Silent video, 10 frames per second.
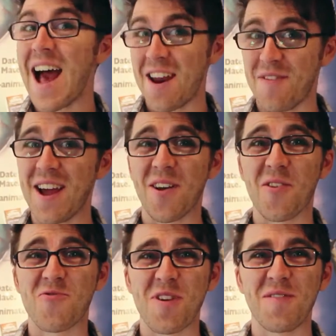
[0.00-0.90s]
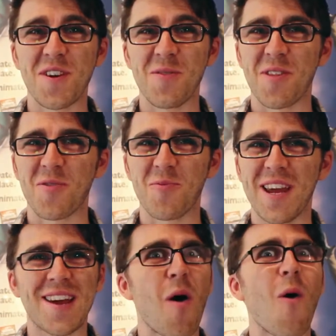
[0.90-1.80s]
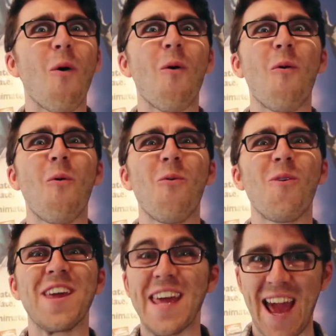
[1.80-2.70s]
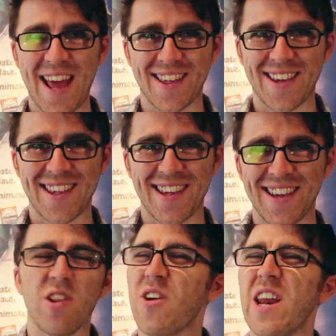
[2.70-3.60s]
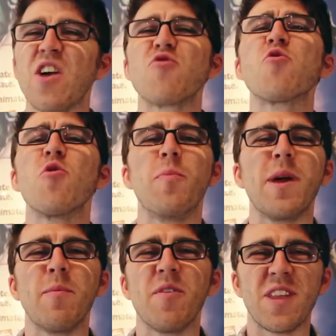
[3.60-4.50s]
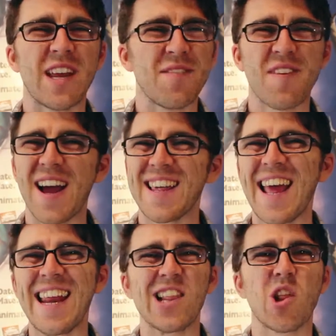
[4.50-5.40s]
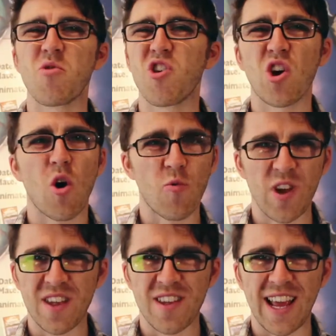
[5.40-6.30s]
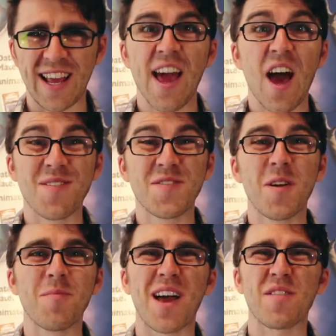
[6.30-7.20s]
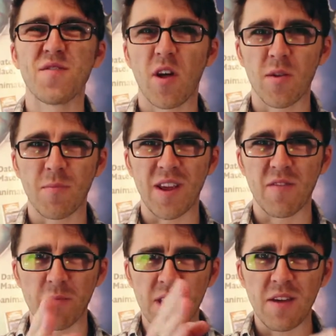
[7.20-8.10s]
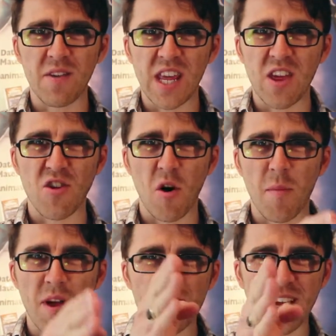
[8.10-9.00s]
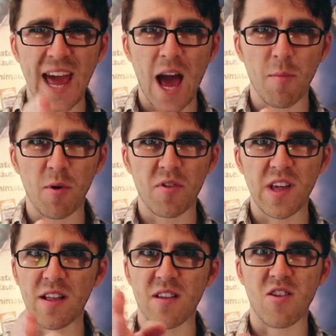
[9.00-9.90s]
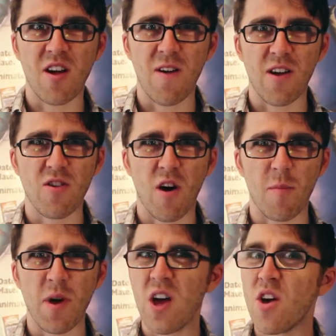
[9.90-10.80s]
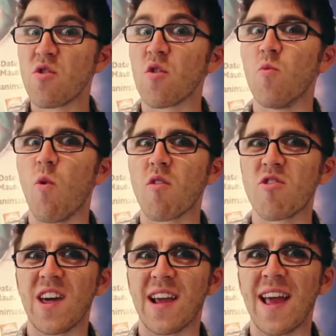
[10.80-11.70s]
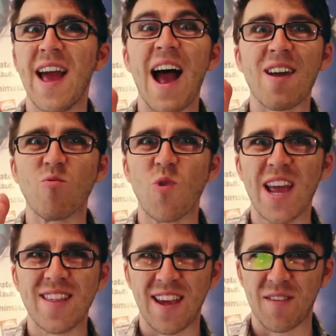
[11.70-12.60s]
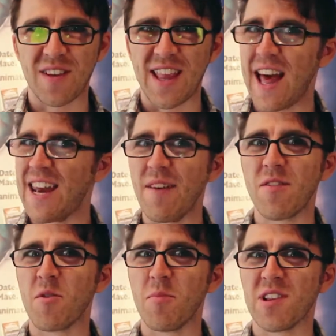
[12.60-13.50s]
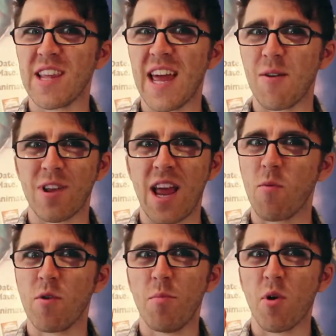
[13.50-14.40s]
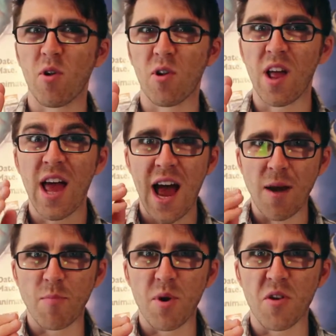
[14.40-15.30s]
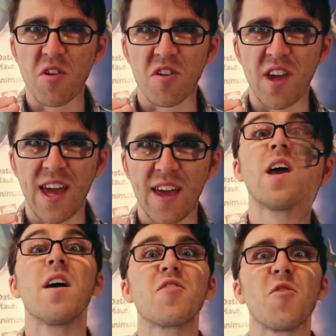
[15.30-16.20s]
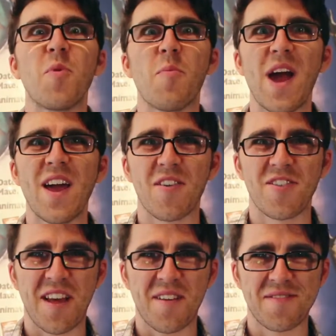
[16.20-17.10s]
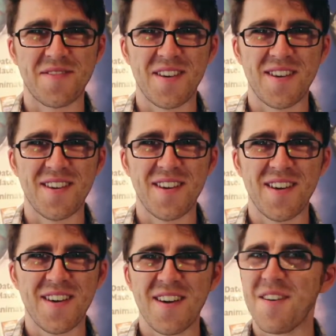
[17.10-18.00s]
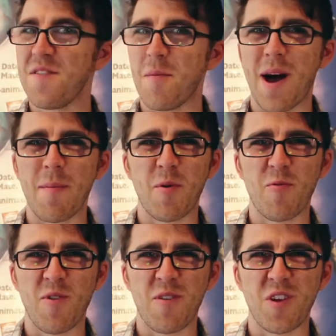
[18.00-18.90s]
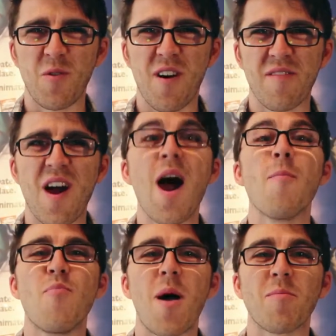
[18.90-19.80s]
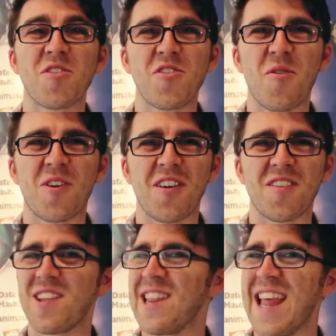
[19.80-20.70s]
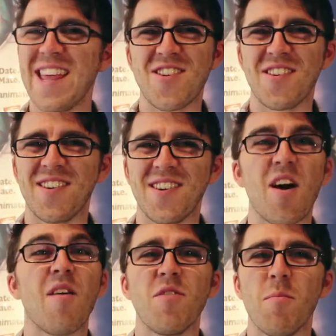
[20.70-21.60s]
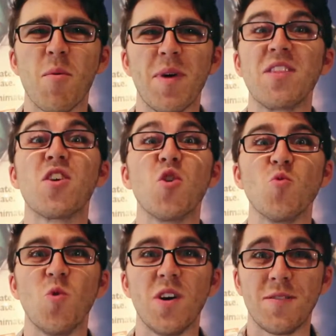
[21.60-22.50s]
And have I got a treat for you this week? Oh yes! I'm looking at a true B-movie that defies any logic or reasoning. A film that has followed me from DVD shop to car boot sale to charity shop, just watching and waiting for that inevitable day when I would buckle and purchase it. So prepare yourself for my movie review of Bram Stoker's Legend of the Mummy 2.